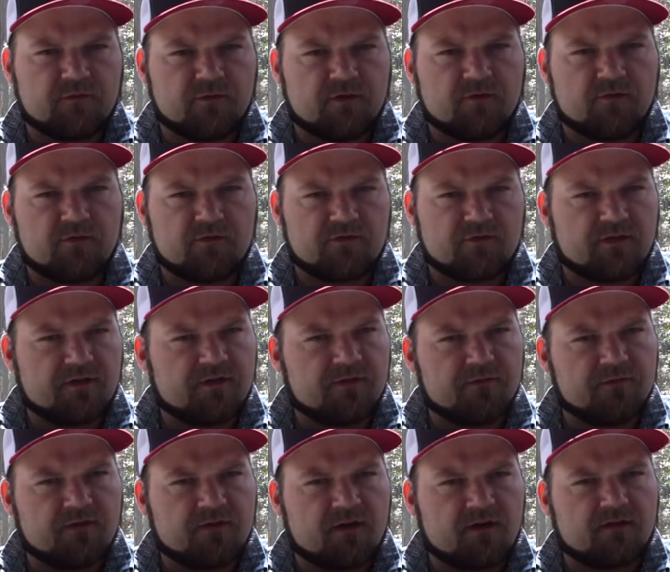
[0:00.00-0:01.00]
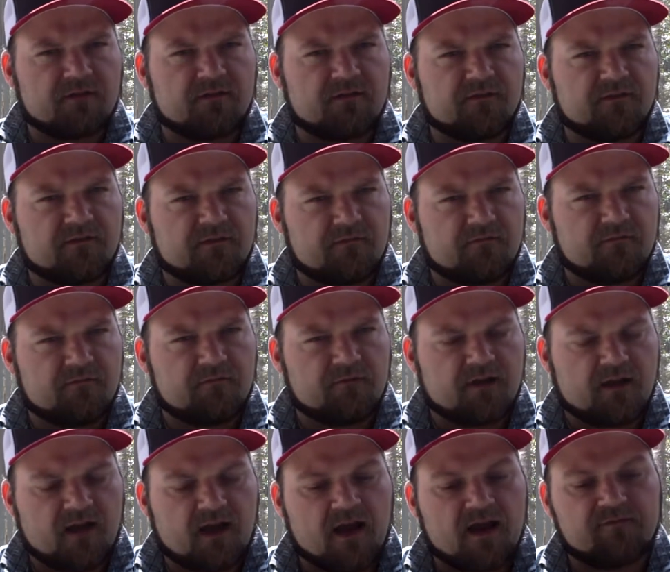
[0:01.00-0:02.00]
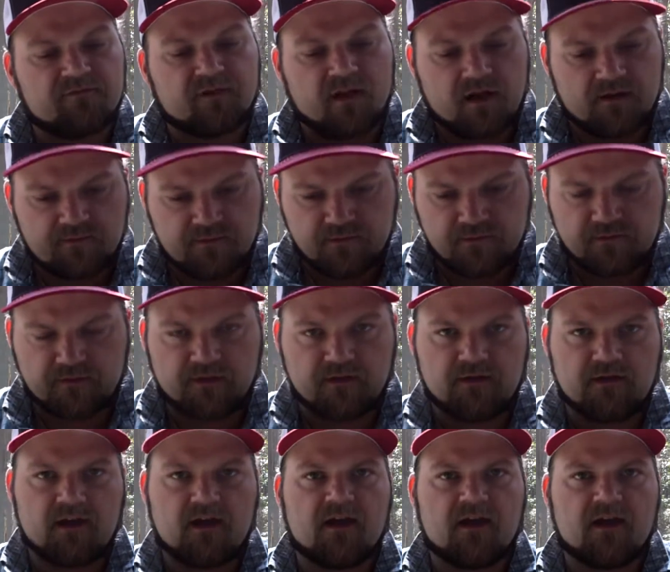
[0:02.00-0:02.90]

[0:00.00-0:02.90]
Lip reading: We always try to use cocktails that have lime juice in it,